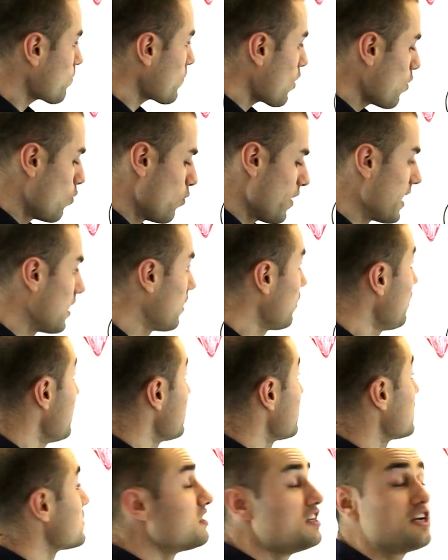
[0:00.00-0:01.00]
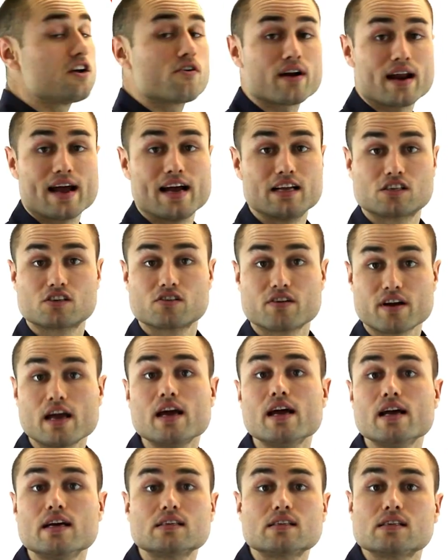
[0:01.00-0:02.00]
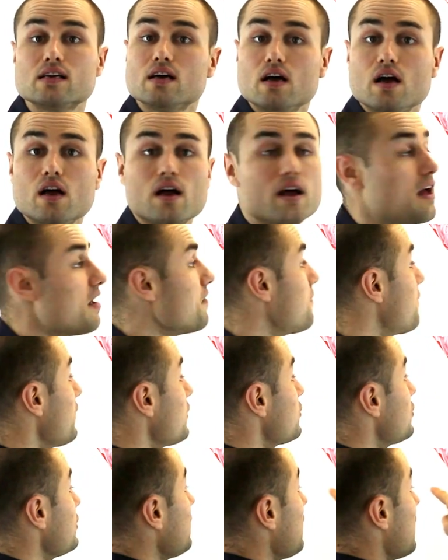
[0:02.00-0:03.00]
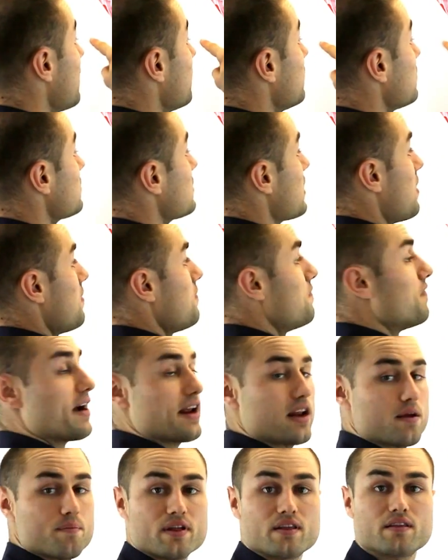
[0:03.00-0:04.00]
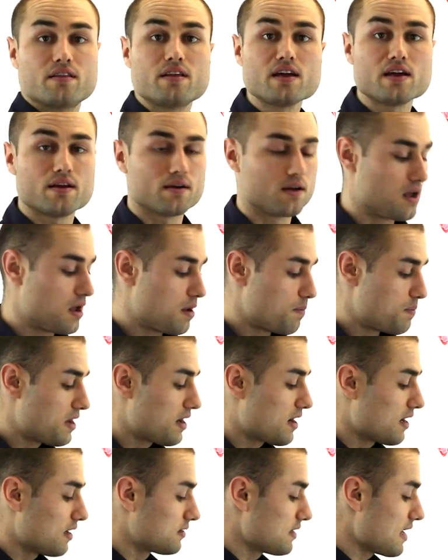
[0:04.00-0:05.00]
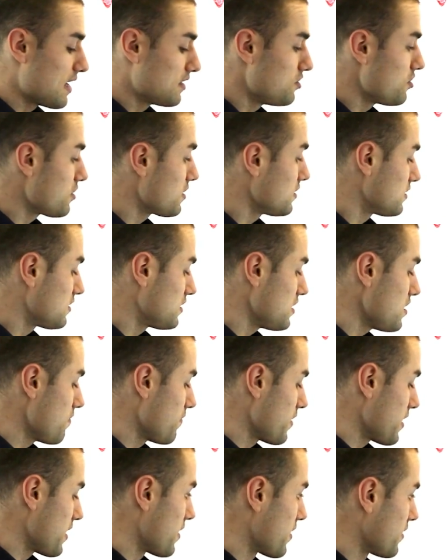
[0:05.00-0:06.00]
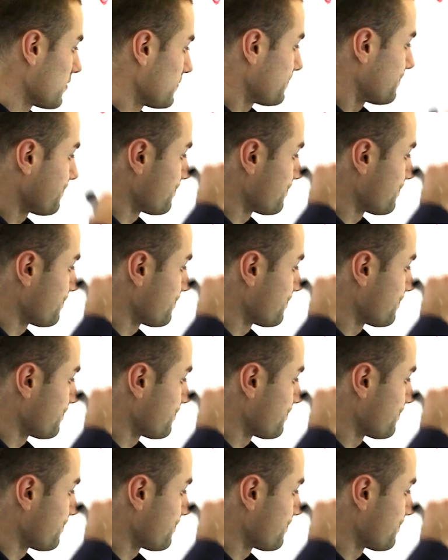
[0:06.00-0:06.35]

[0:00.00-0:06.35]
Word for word: Well, the secret answer is efficient levels of vitamin D. Because as you can see over here,